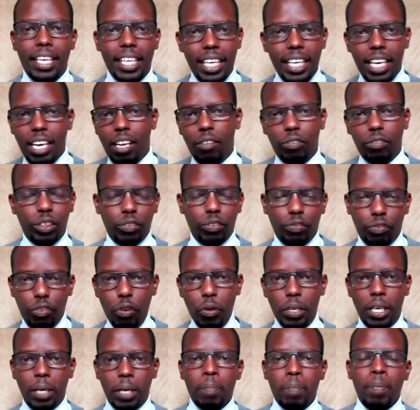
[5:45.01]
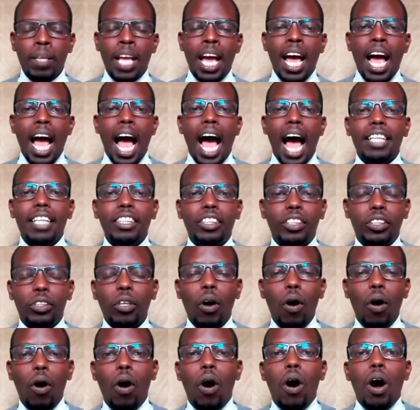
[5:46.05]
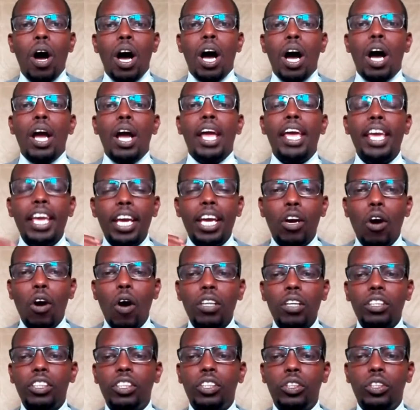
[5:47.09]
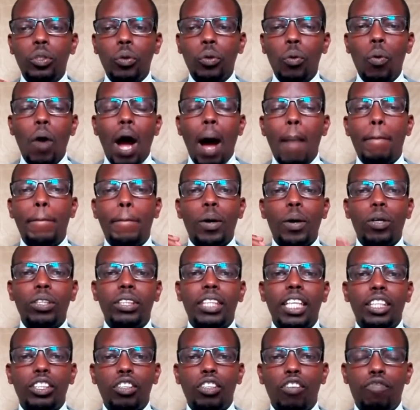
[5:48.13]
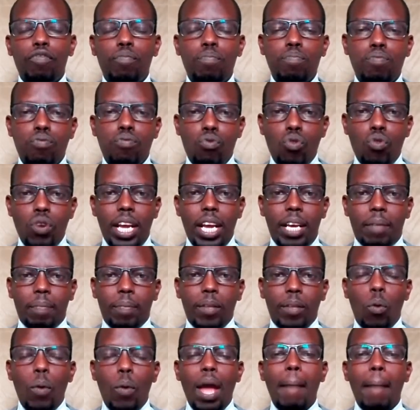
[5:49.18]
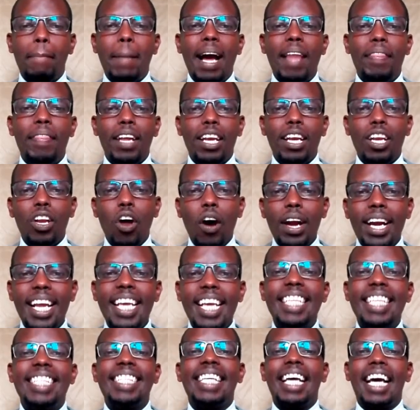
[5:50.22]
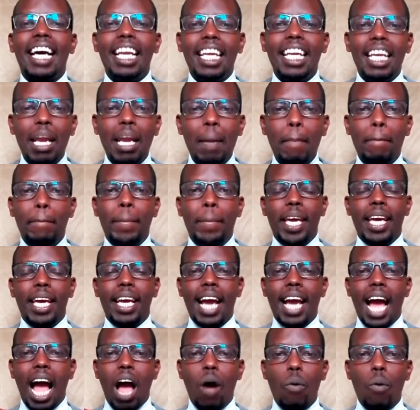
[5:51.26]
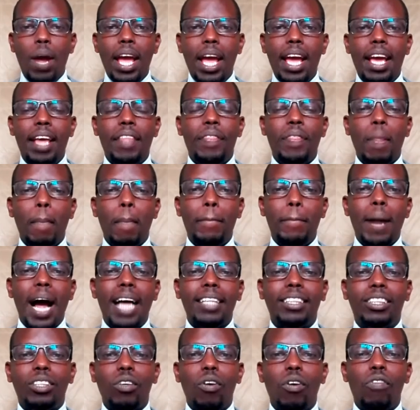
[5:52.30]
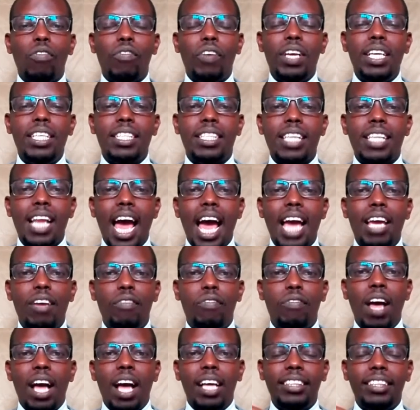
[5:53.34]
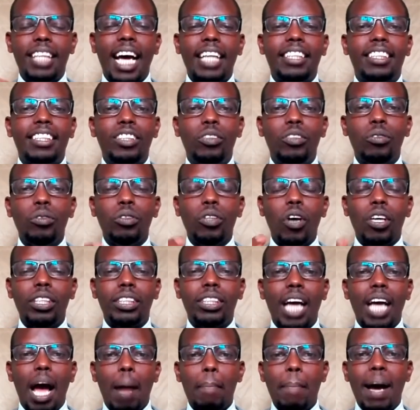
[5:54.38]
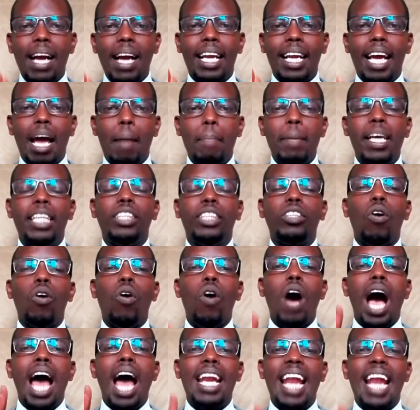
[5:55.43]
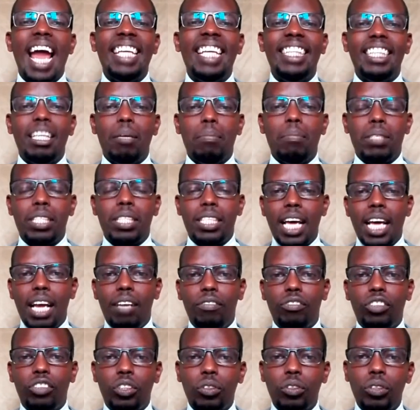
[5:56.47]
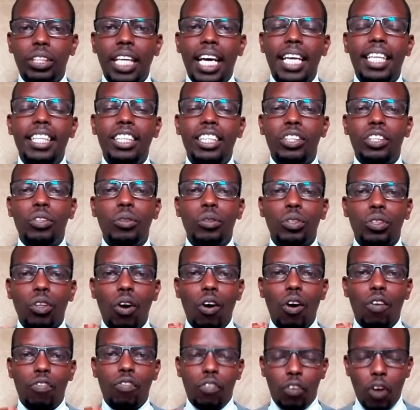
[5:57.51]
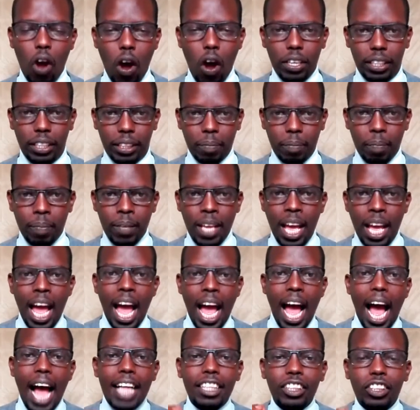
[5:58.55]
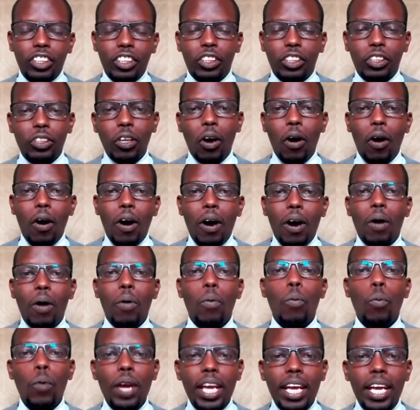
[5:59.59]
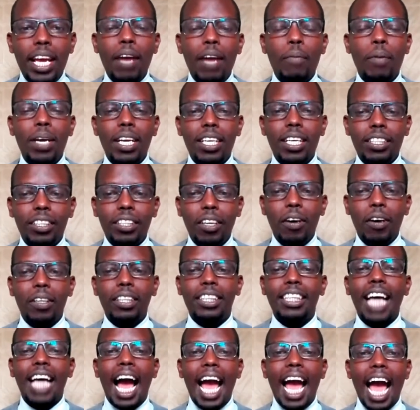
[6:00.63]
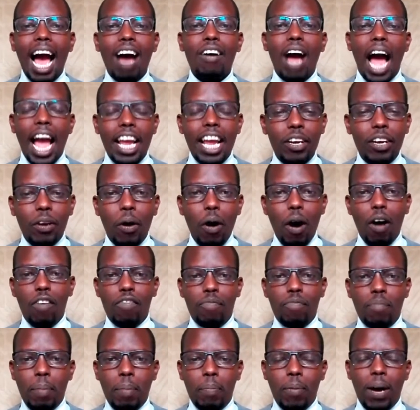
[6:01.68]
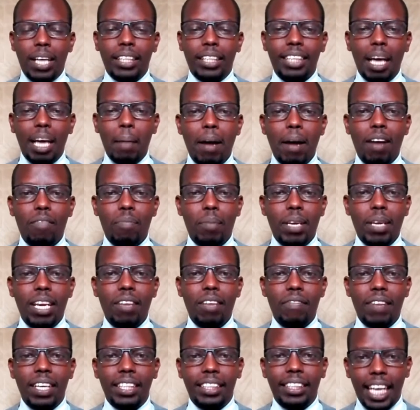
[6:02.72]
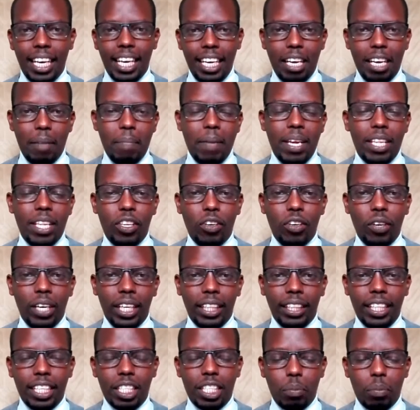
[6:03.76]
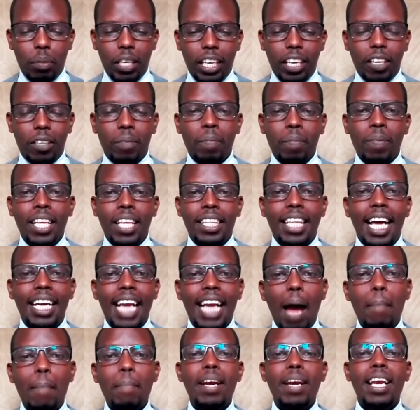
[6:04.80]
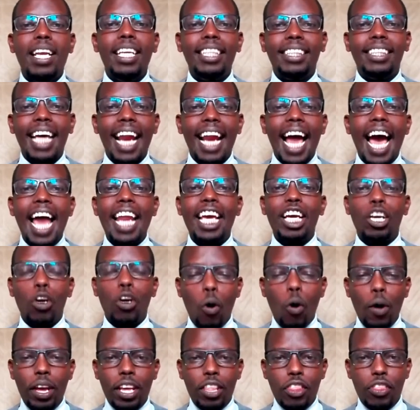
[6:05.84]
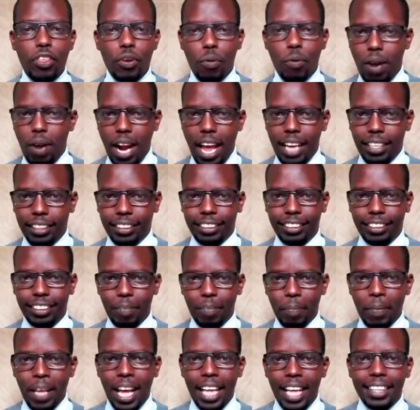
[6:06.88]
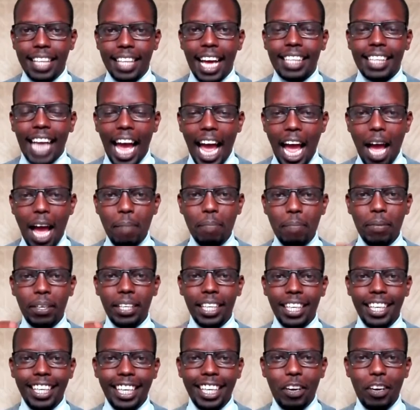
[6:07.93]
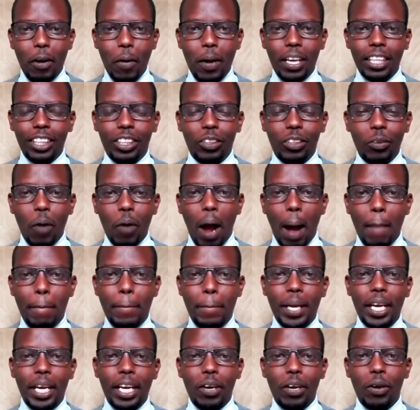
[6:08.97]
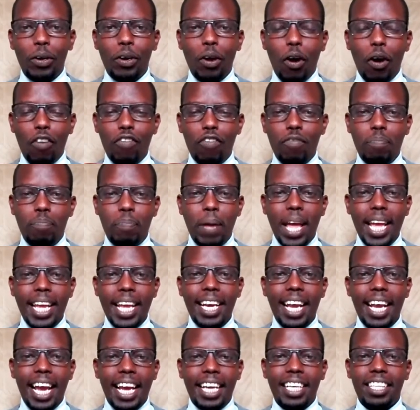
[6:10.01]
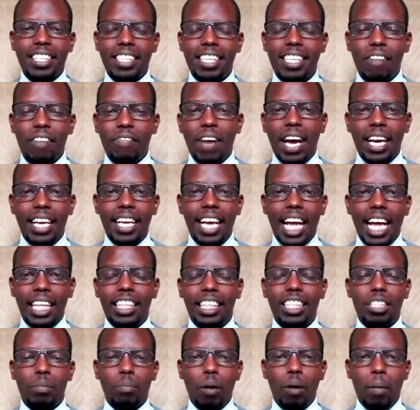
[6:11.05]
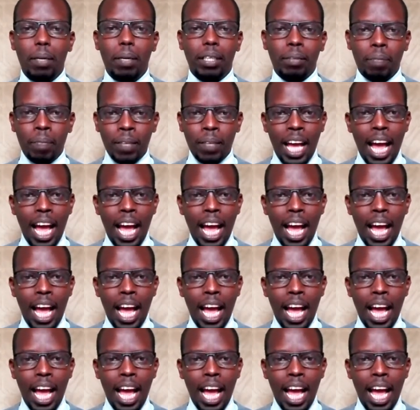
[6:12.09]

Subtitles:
He leaves food. And so he goes through a process of pruning whereby the Lord is clipping away the parts of his life that do not amalgamate or align themselves to the issues of God. And so we will know, I know of people, and have been even telling me during this period, that I'm literally going through Lent, that I am really going through a period of pain and suffering at this moment.